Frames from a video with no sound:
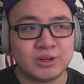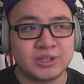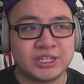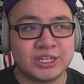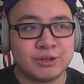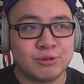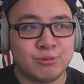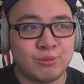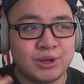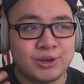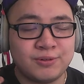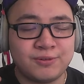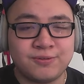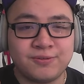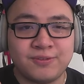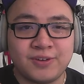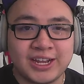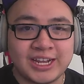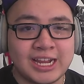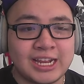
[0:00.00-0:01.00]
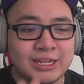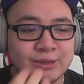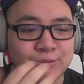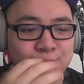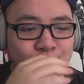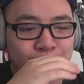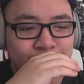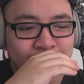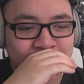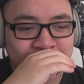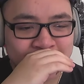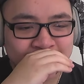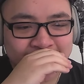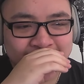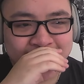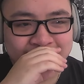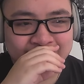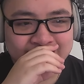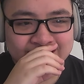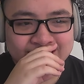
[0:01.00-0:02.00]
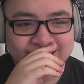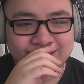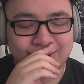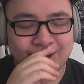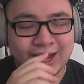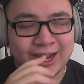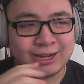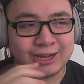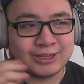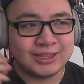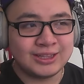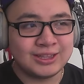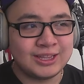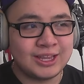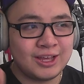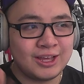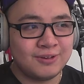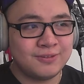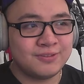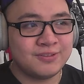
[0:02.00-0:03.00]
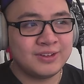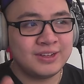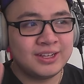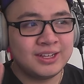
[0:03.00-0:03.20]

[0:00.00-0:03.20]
didn't want to fight anymore. So I love